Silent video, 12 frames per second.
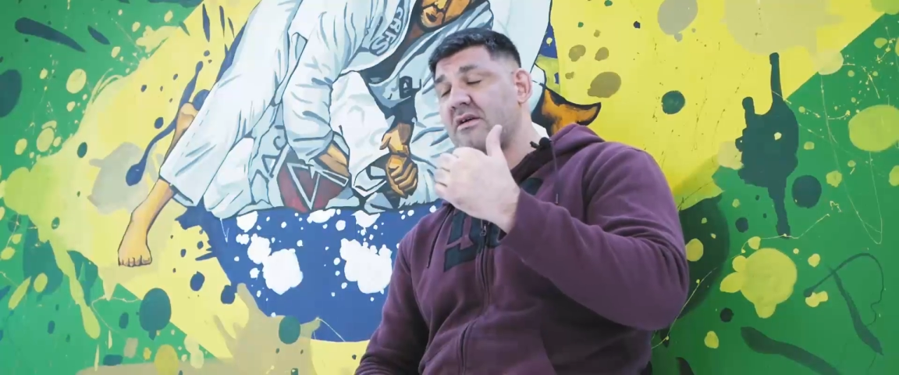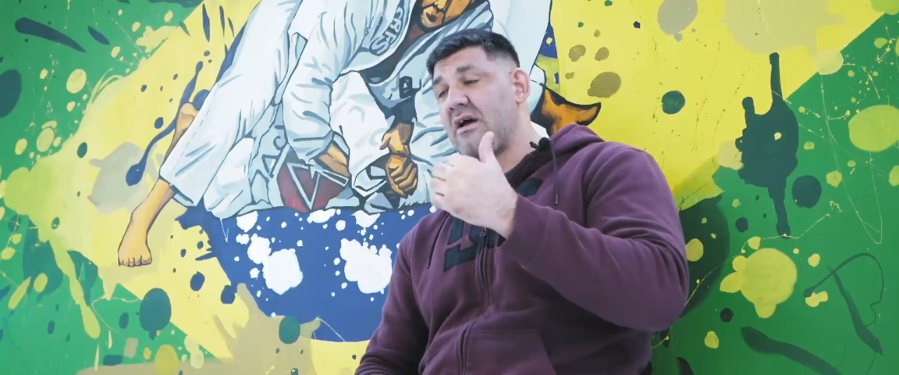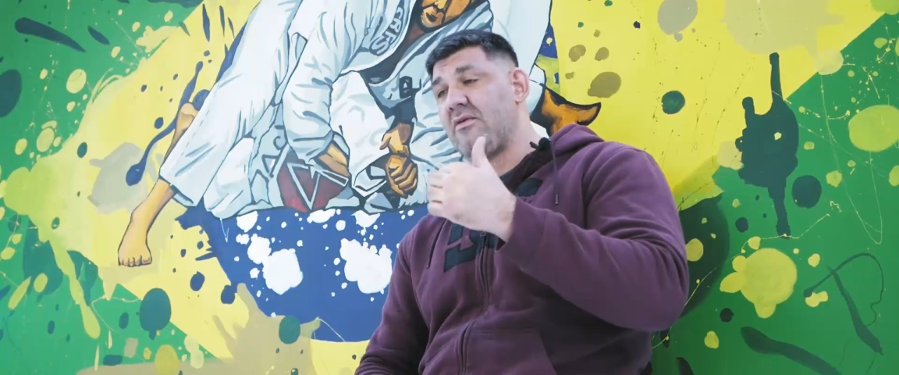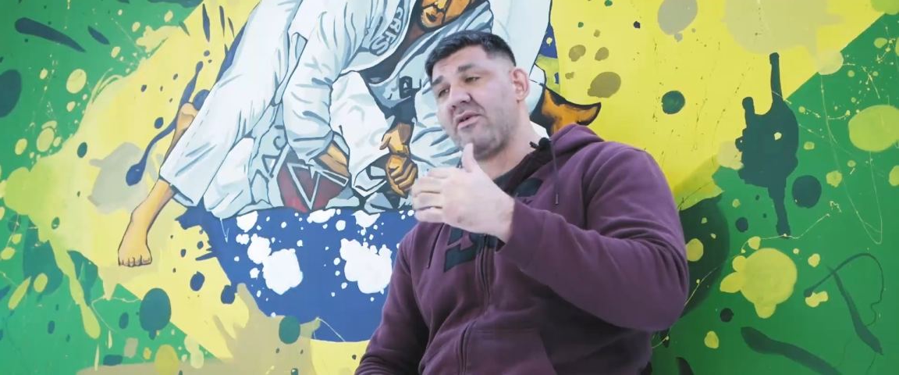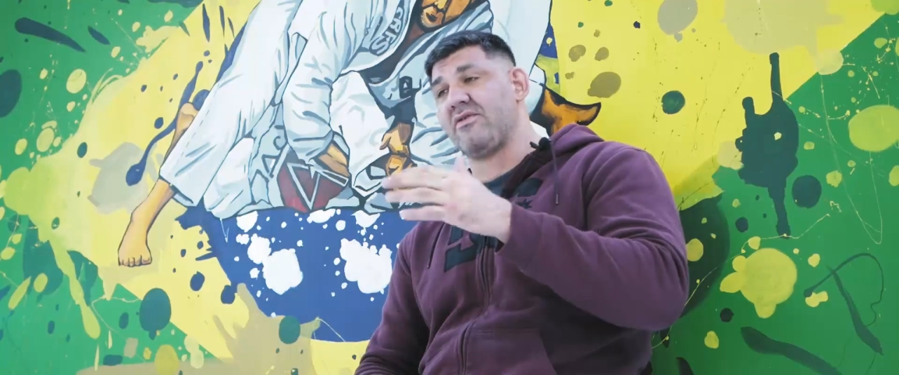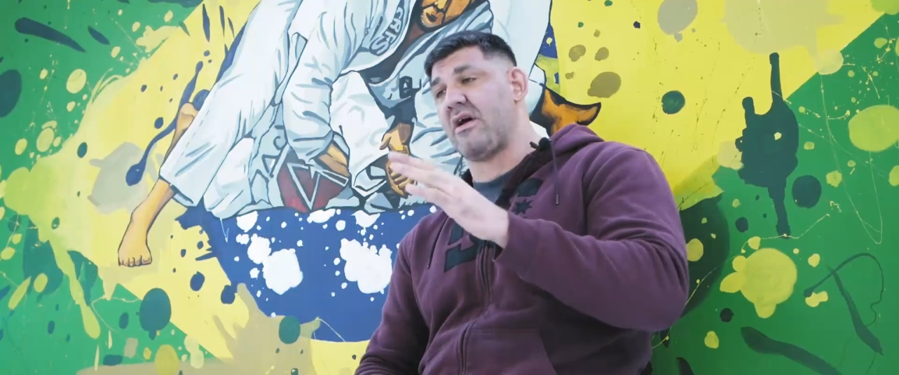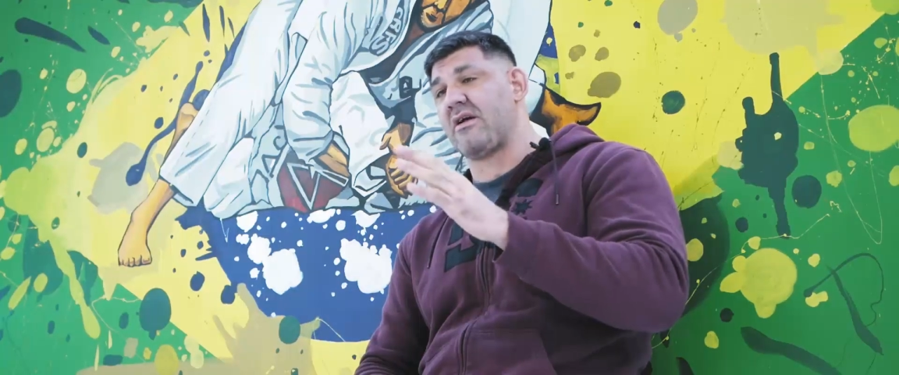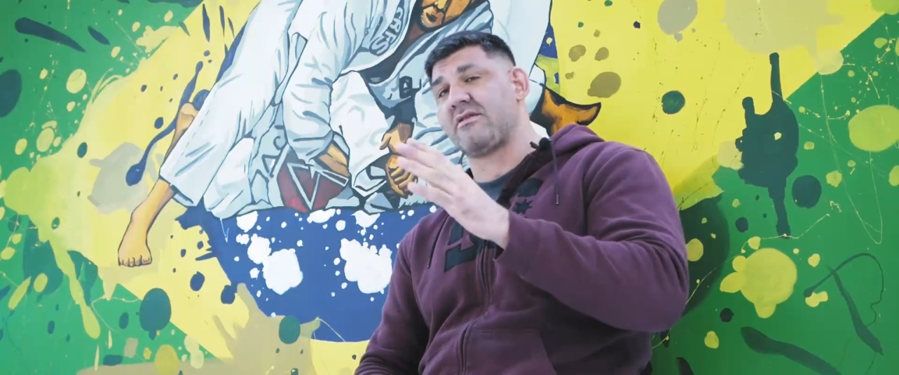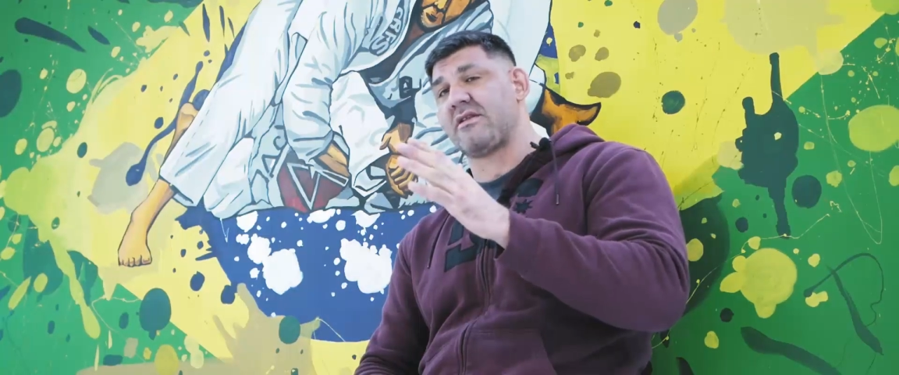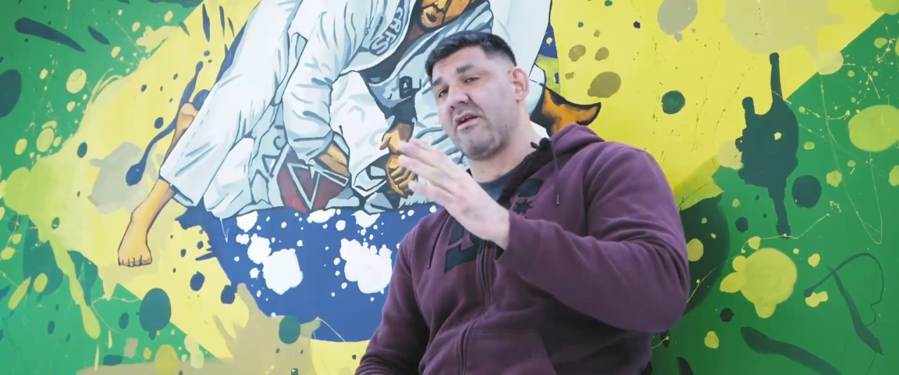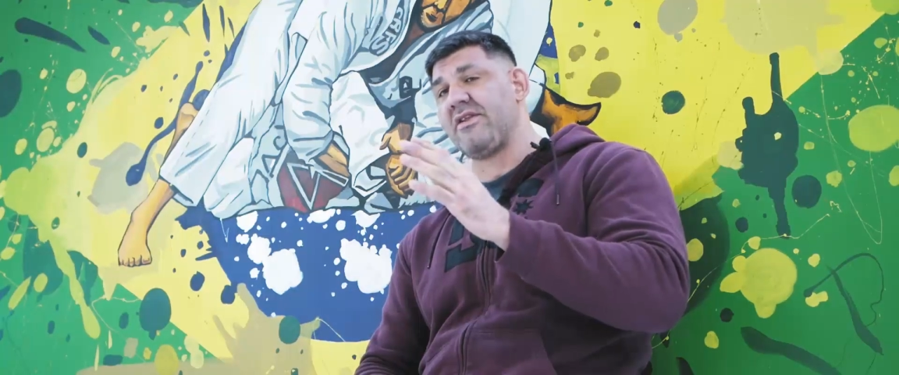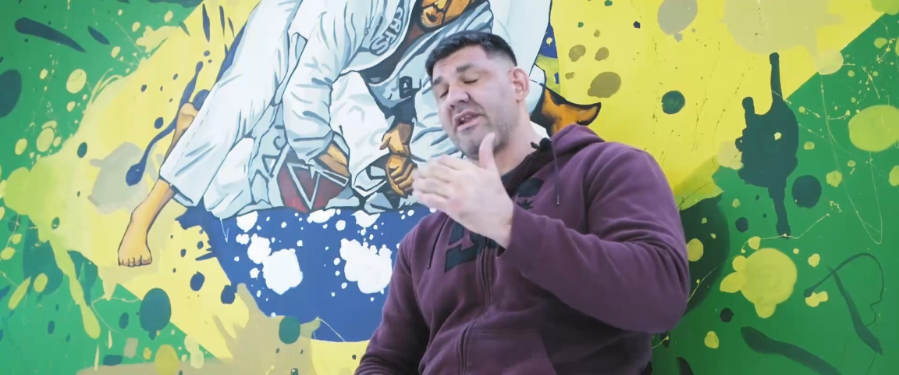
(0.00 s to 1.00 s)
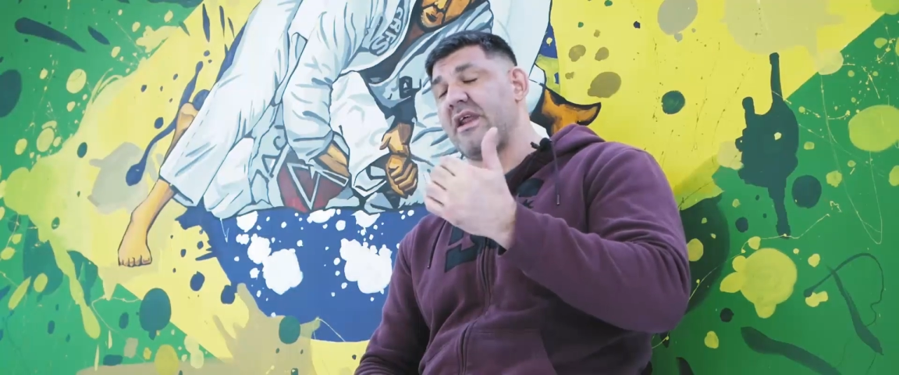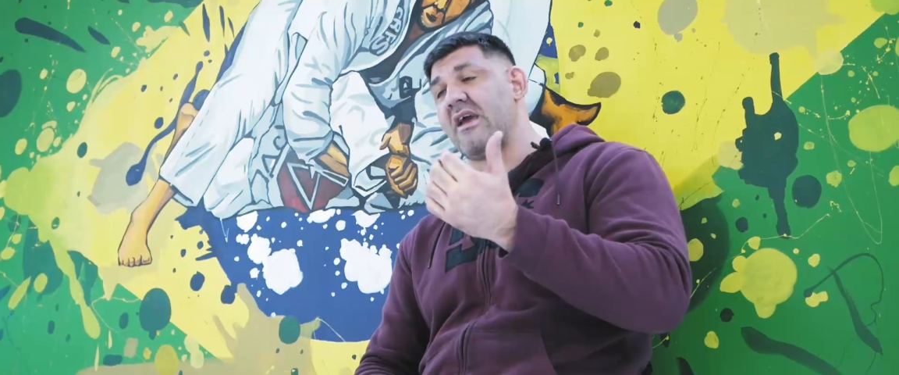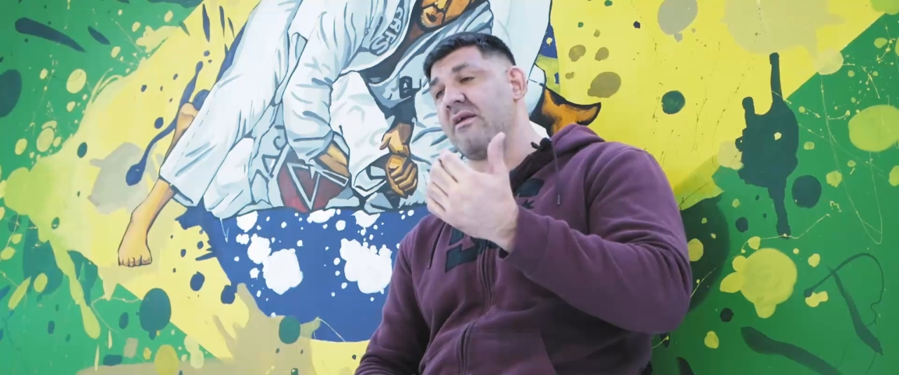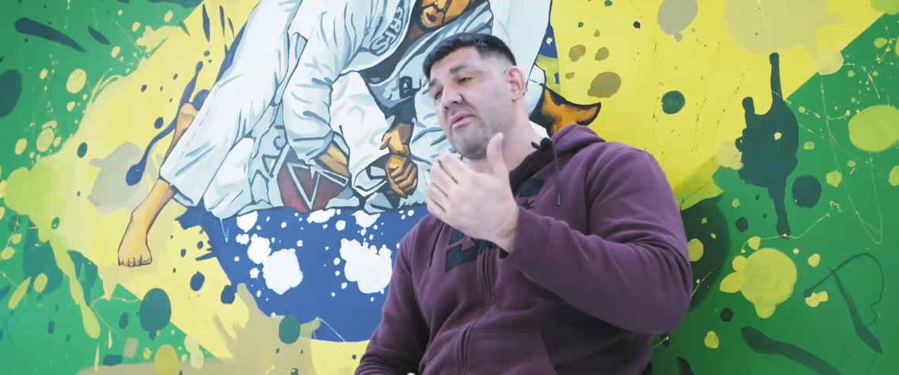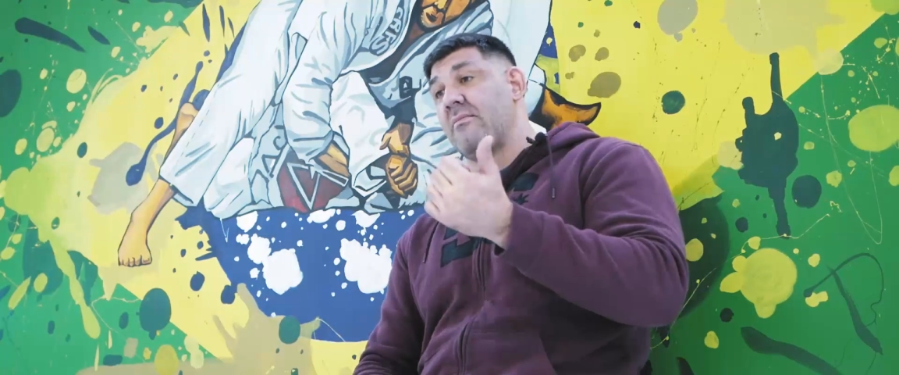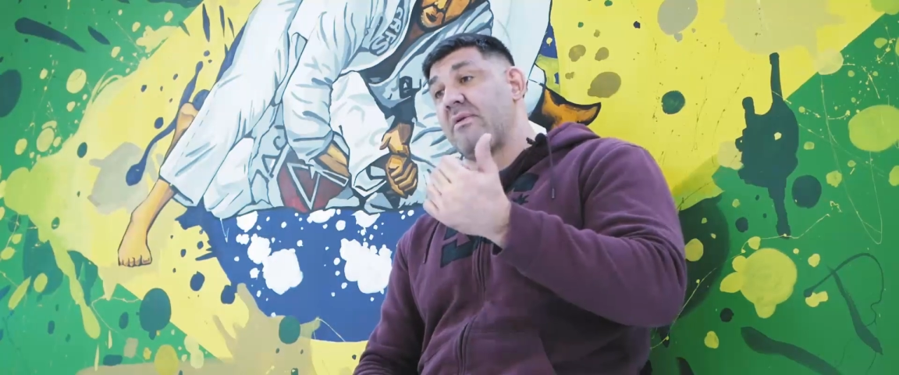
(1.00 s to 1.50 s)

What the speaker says: I will not tell the name,